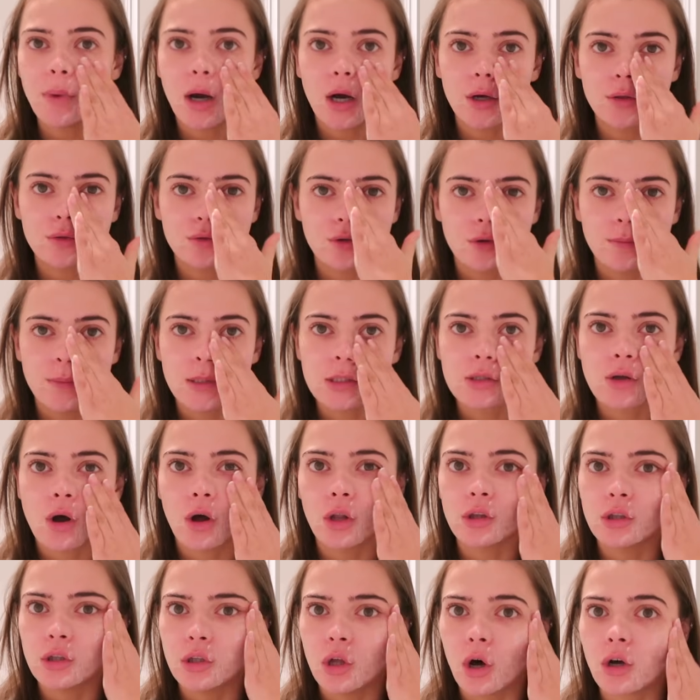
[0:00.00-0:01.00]
bathroom has
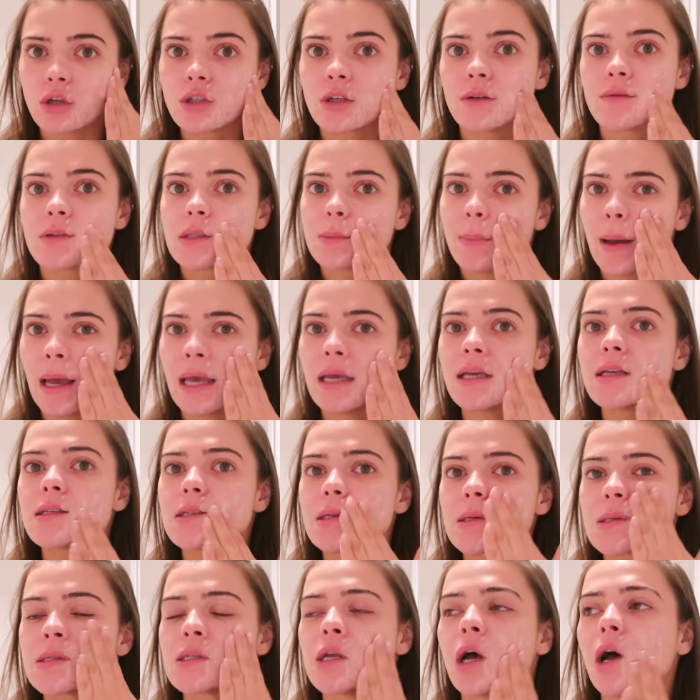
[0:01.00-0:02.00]
got a lot of
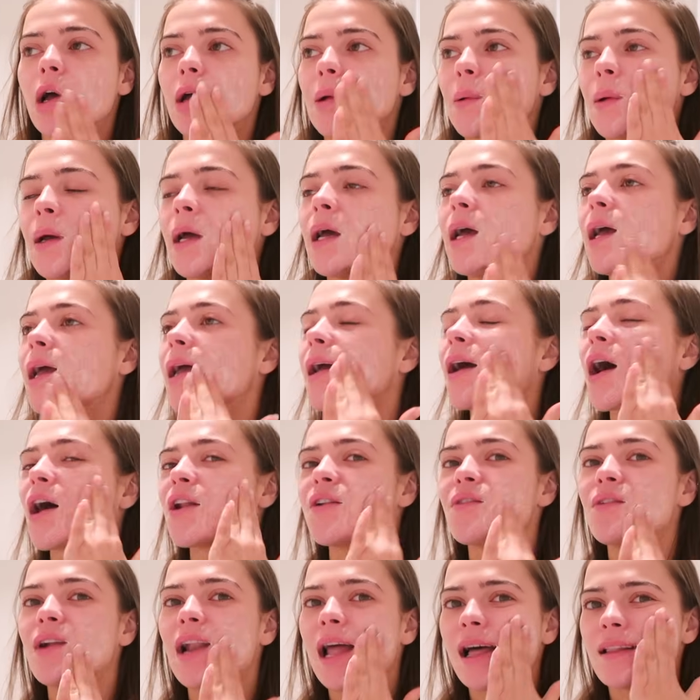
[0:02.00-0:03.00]
space, so it
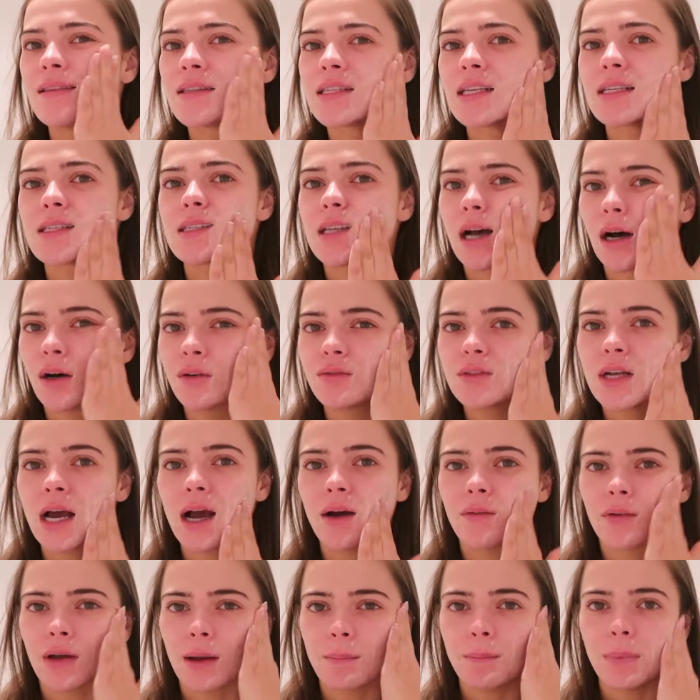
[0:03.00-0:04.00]
kind of lends itself to
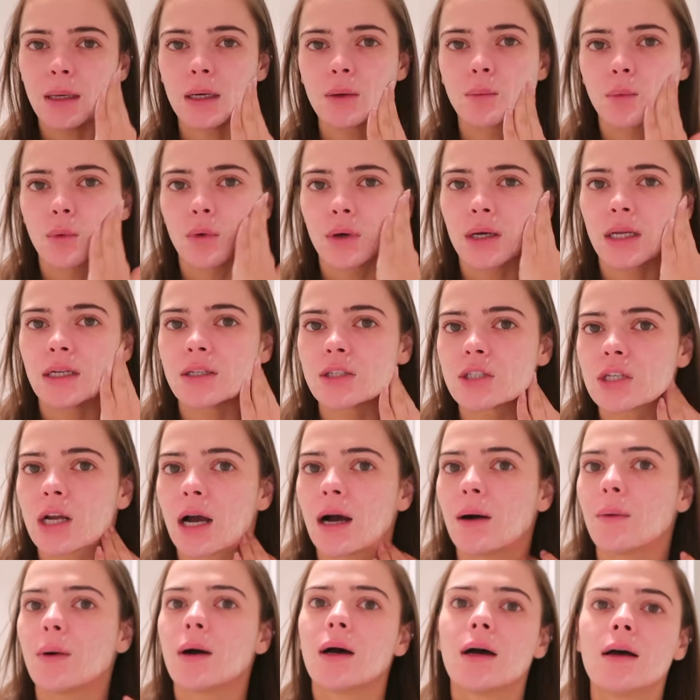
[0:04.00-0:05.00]
having a big walk-in
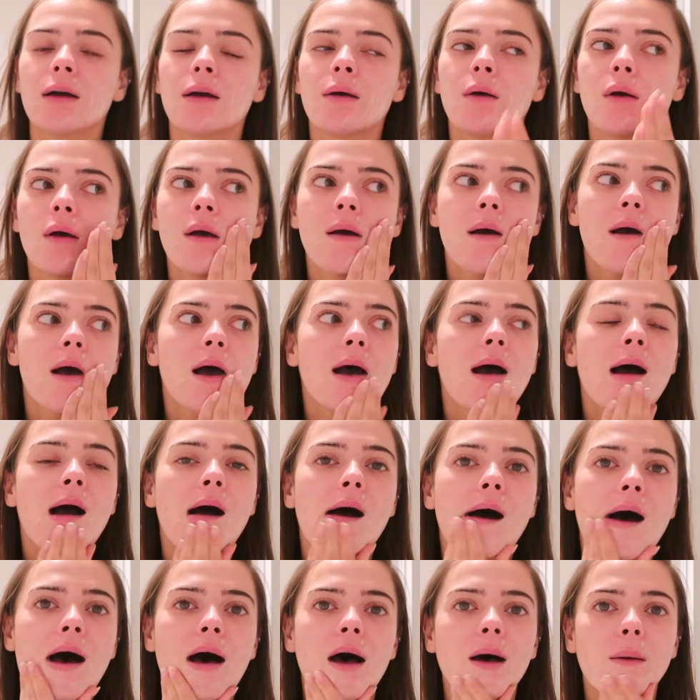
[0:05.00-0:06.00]
shower.
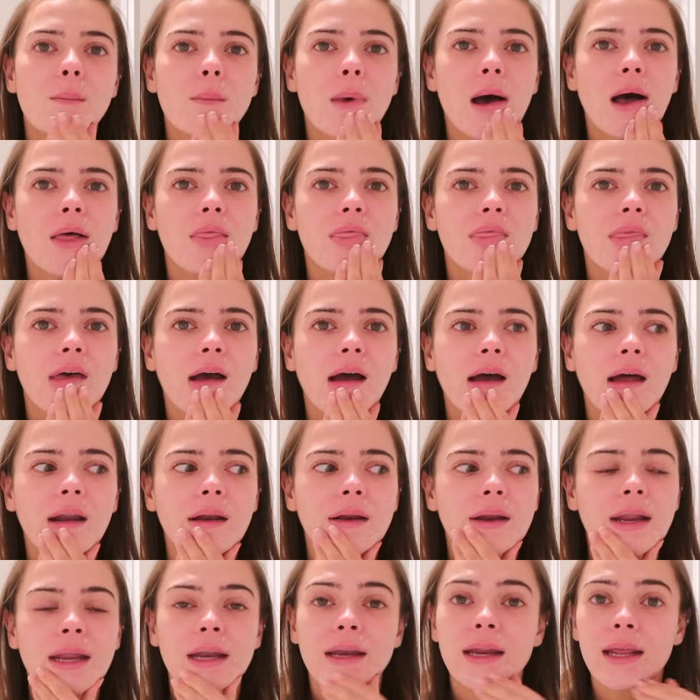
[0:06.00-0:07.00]
And
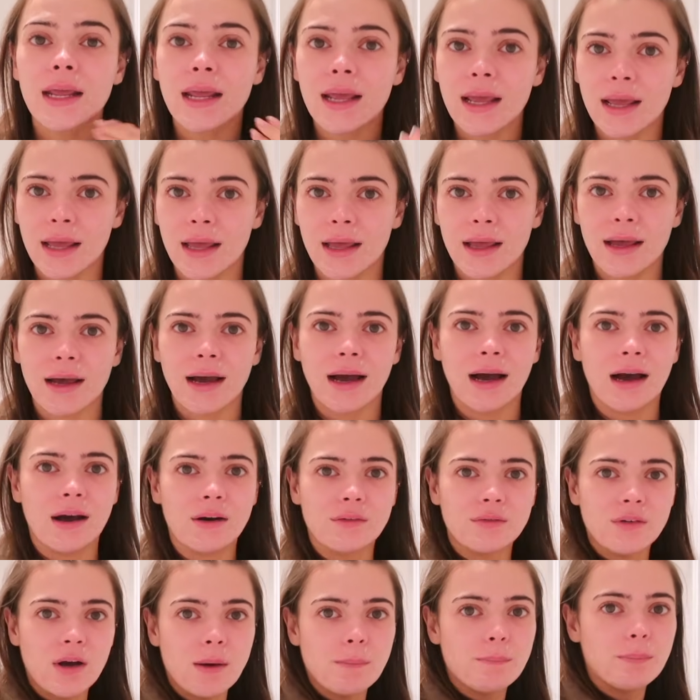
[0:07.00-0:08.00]
then in here
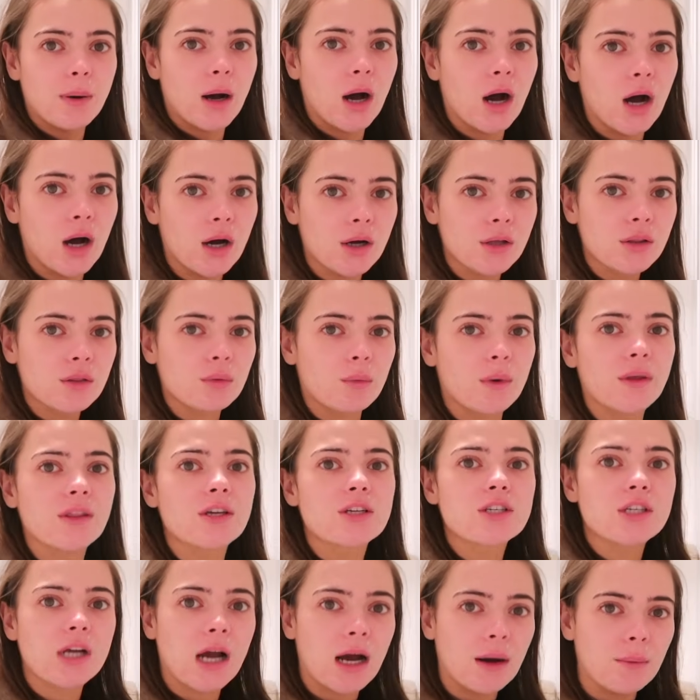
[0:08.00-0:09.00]
have a bath with
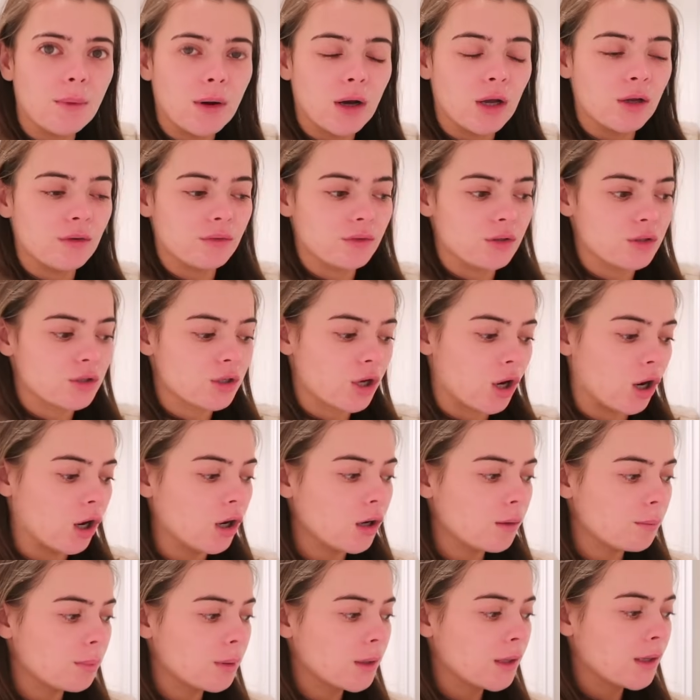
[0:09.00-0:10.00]
a shower over the
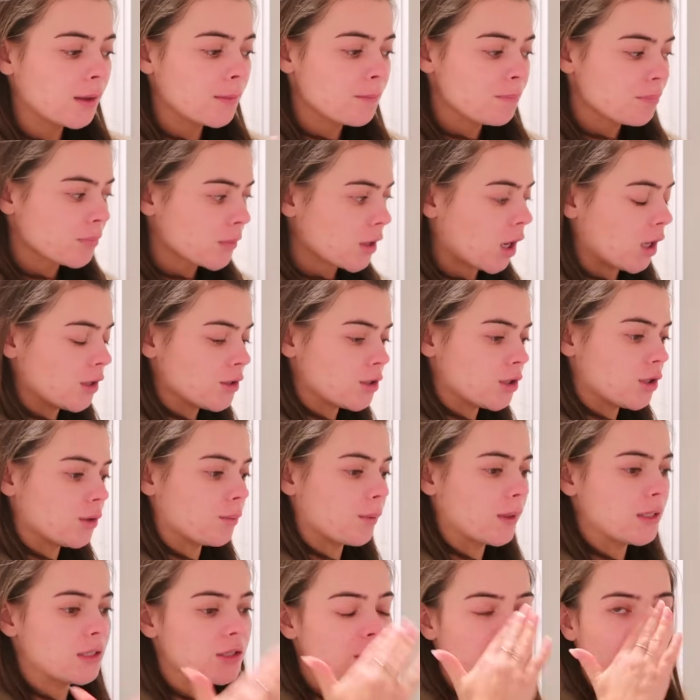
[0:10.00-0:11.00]
top under the
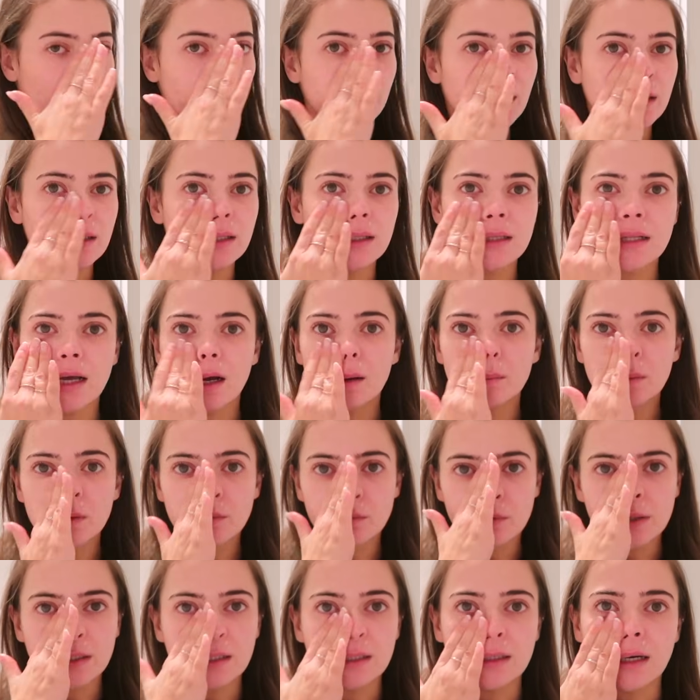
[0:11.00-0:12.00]
window. I think that would
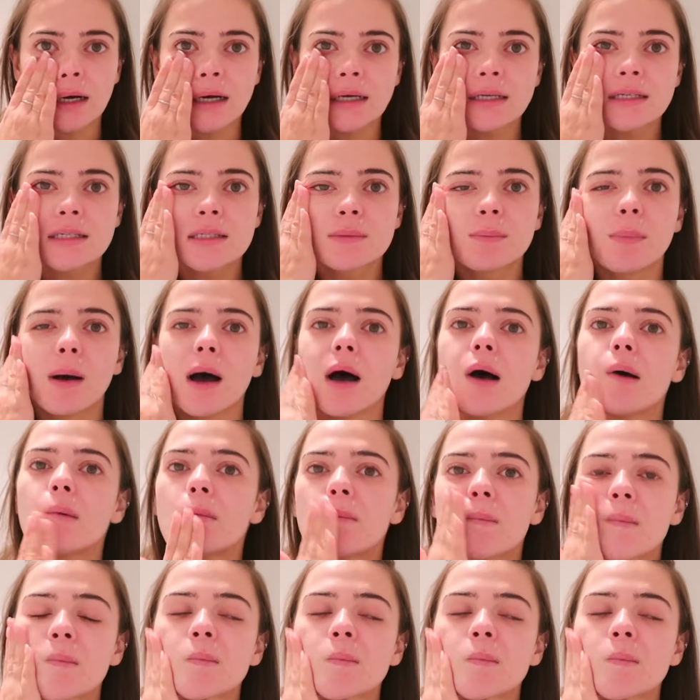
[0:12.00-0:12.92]
be really nice, but